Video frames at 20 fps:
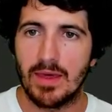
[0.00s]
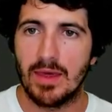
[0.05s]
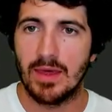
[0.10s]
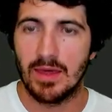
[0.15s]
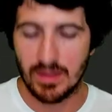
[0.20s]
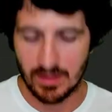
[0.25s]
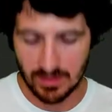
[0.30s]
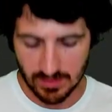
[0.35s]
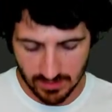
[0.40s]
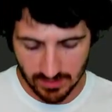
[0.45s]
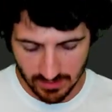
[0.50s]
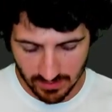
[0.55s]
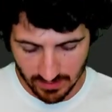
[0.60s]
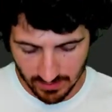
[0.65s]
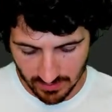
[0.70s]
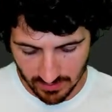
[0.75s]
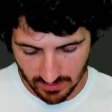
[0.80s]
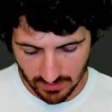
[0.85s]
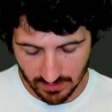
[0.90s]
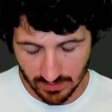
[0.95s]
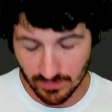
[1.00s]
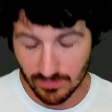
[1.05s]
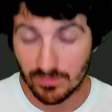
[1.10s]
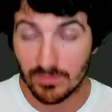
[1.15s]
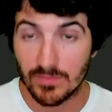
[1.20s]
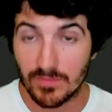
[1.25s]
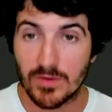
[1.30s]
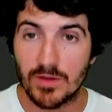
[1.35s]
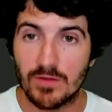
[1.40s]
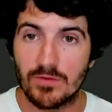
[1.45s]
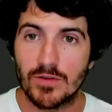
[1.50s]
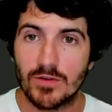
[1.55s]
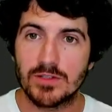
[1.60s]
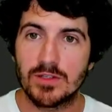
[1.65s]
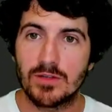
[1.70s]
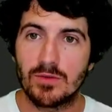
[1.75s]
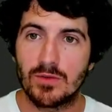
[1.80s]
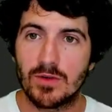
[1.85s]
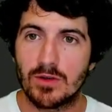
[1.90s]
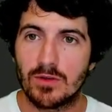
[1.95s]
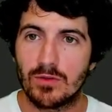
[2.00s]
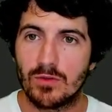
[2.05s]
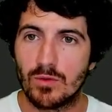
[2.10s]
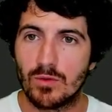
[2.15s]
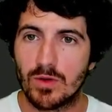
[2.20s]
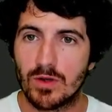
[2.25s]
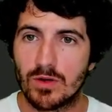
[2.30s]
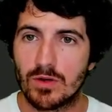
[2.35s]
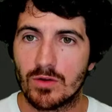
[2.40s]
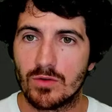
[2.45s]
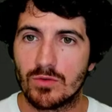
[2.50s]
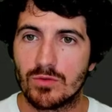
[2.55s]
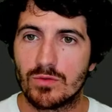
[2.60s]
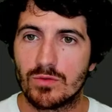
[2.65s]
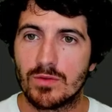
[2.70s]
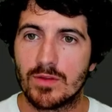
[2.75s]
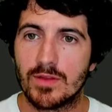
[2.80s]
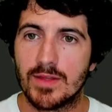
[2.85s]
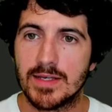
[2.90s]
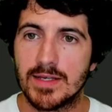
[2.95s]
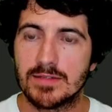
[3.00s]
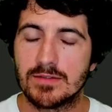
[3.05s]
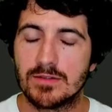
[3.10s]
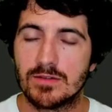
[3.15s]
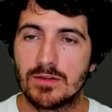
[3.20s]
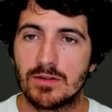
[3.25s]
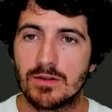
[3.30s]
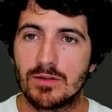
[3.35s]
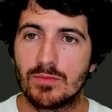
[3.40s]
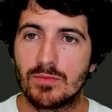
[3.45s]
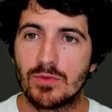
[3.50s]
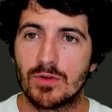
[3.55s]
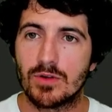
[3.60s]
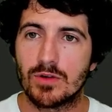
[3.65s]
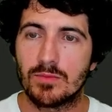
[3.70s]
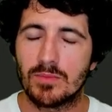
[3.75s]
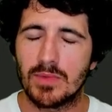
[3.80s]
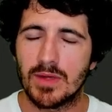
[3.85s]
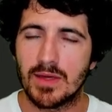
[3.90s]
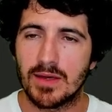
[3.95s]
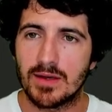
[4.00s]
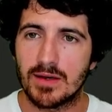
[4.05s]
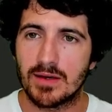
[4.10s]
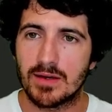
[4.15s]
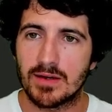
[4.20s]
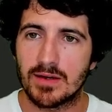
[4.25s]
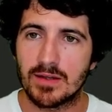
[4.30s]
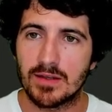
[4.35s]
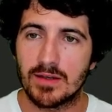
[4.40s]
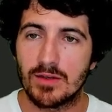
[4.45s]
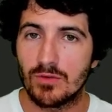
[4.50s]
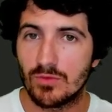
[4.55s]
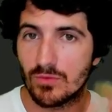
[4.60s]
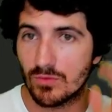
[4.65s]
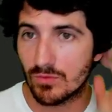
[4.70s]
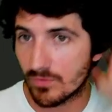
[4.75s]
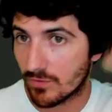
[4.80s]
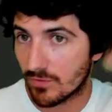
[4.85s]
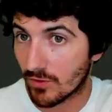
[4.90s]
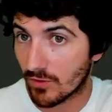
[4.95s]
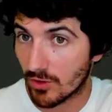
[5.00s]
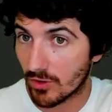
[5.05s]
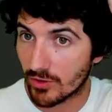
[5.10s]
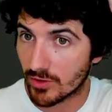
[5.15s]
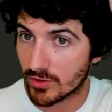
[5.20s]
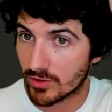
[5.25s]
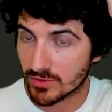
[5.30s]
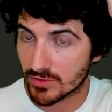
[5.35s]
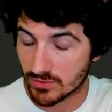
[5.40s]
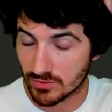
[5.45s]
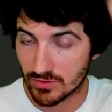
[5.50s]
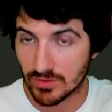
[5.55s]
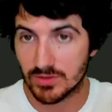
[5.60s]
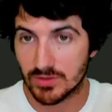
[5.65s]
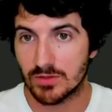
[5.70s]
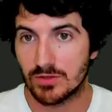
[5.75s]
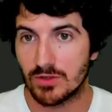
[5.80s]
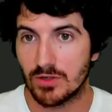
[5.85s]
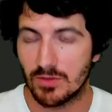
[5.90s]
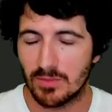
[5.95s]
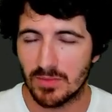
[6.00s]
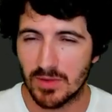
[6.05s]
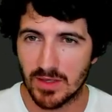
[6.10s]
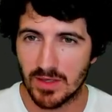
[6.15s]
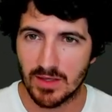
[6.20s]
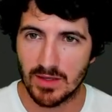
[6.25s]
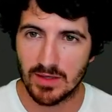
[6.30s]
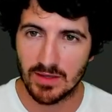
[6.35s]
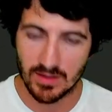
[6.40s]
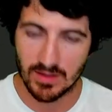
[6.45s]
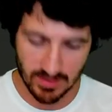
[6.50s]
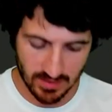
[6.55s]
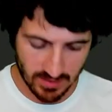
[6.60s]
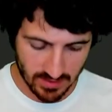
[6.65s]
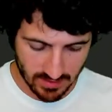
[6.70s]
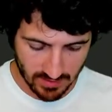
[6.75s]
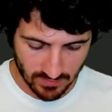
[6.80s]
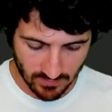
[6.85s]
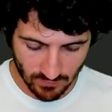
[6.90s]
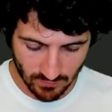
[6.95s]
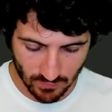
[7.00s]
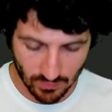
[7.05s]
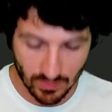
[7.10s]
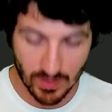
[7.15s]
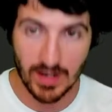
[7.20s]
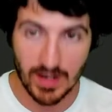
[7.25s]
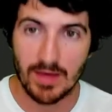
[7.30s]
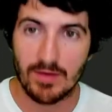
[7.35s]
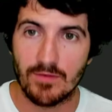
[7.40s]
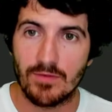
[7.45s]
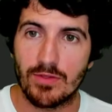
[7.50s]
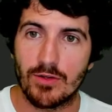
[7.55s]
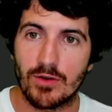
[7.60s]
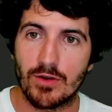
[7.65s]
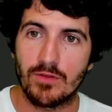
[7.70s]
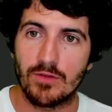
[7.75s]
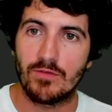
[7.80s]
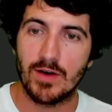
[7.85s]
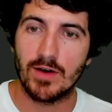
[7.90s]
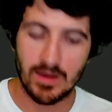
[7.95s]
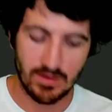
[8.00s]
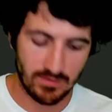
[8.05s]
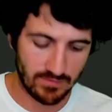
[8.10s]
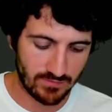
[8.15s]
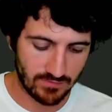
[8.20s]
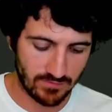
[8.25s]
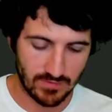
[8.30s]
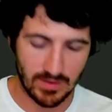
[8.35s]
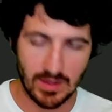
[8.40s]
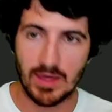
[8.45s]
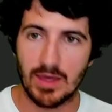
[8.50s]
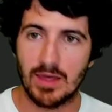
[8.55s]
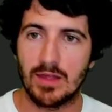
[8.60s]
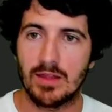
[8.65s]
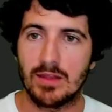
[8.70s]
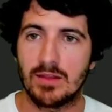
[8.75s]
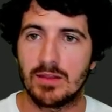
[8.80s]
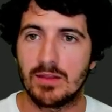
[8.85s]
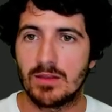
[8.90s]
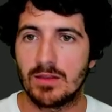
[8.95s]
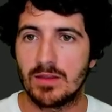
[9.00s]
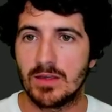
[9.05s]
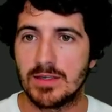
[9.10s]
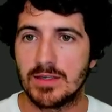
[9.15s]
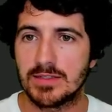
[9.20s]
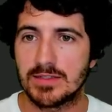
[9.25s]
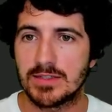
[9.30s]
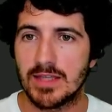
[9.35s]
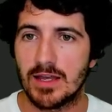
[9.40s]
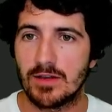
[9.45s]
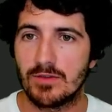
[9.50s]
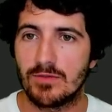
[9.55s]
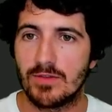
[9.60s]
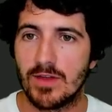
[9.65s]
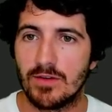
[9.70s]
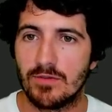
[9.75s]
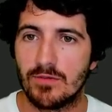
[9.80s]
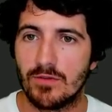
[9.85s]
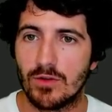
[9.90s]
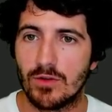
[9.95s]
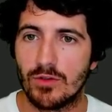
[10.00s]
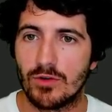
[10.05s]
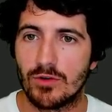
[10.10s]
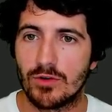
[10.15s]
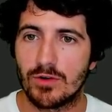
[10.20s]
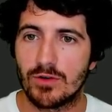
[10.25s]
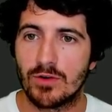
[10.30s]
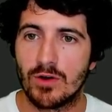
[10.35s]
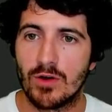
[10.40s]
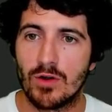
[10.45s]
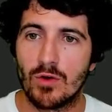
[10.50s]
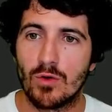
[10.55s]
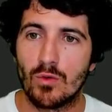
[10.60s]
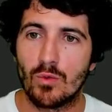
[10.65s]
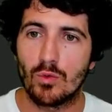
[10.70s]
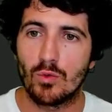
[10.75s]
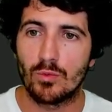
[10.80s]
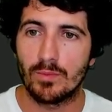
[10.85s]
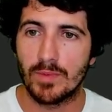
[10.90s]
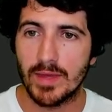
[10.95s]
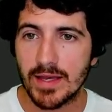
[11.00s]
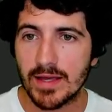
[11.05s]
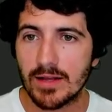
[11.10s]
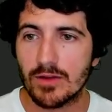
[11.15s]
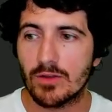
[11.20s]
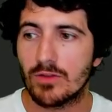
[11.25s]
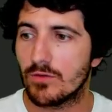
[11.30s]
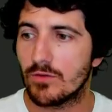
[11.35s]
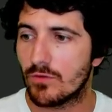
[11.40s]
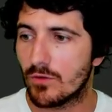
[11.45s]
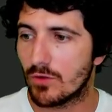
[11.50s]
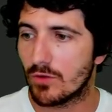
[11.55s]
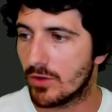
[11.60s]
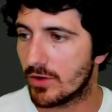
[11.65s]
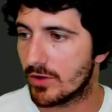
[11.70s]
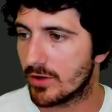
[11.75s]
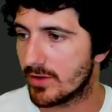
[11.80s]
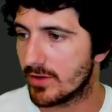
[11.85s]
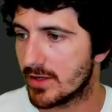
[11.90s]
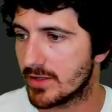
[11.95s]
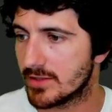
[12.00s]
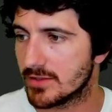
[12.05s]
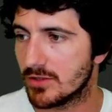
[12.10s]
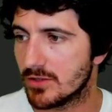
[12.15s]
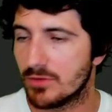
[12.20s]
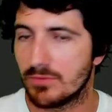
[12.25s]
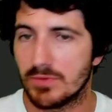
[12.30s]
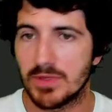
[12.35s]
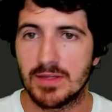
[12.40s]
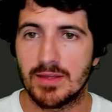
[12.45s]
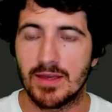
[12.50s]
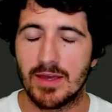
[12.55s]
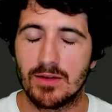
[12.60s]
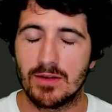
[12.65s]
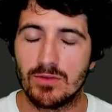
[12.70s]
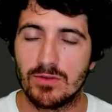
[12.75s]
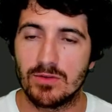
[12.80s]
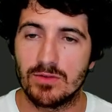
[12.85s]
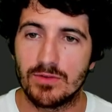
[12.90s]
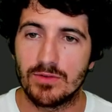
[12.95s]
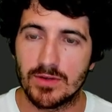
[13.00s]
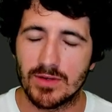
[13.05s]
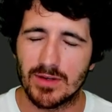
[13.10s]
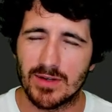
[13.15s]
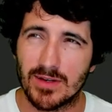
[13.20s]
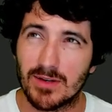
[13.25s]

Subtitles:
And the first thing we're gonna do, we're gonna go to the desktop. We're gonna make a new folder. So this is gonna be for live 35, and inside of that folder, we'll make another folder that is gonna be titled